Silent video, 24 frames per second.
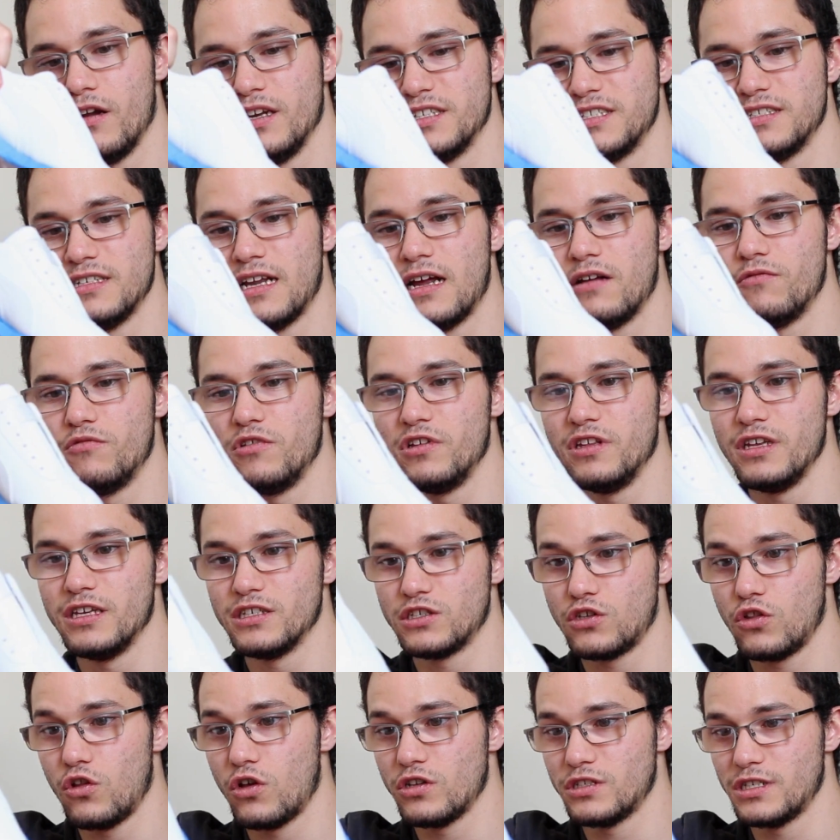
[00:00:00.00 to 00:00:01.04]
It's not really
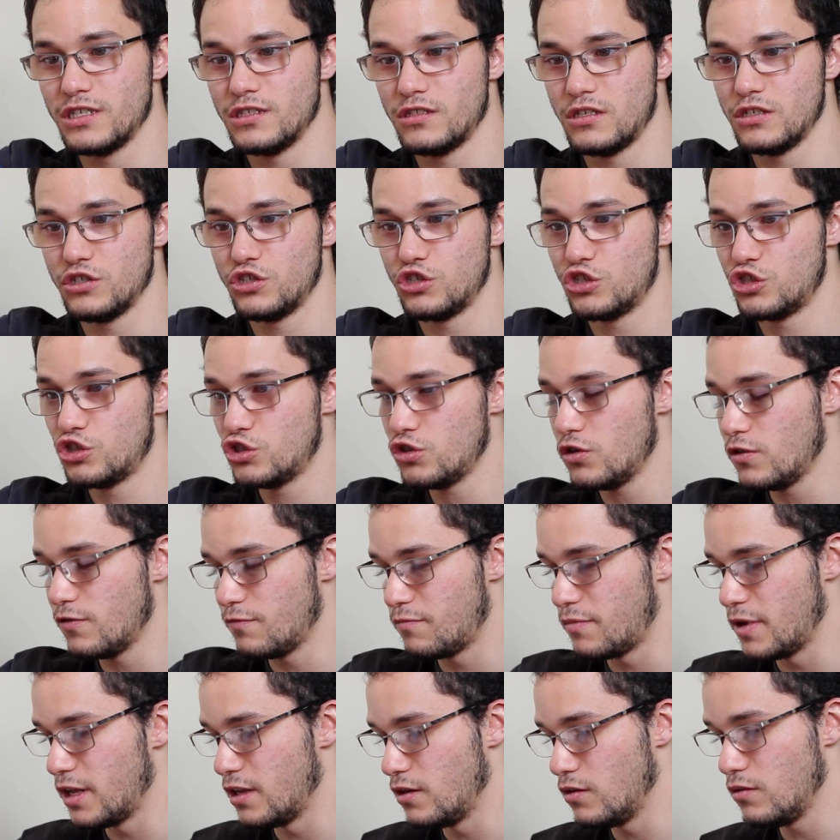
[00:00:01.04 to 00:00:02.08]
as glossy as it should
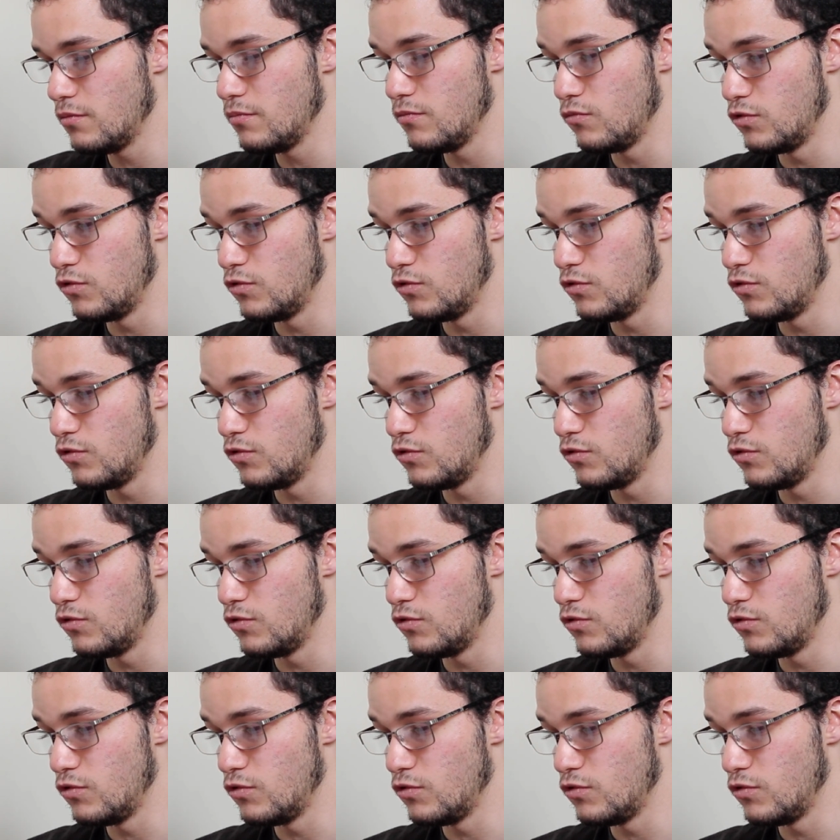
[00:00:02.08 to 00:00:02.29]
have been,